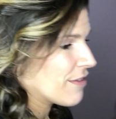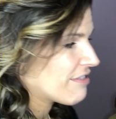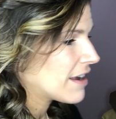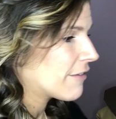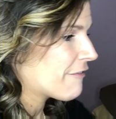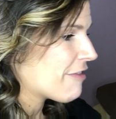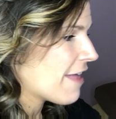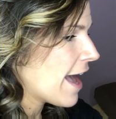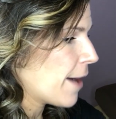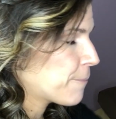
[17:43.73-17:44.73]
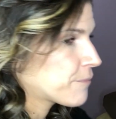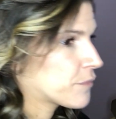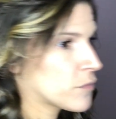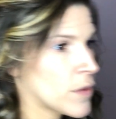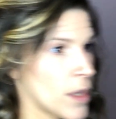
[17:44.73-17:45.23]
we think of that.
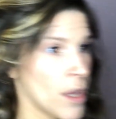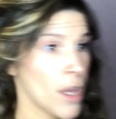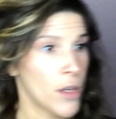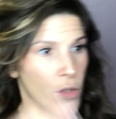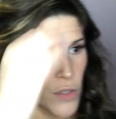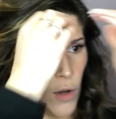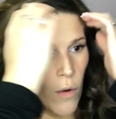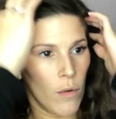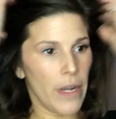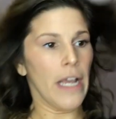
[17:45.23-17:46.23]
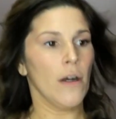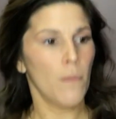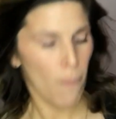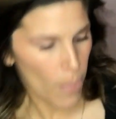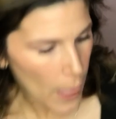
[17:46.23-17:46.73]
So now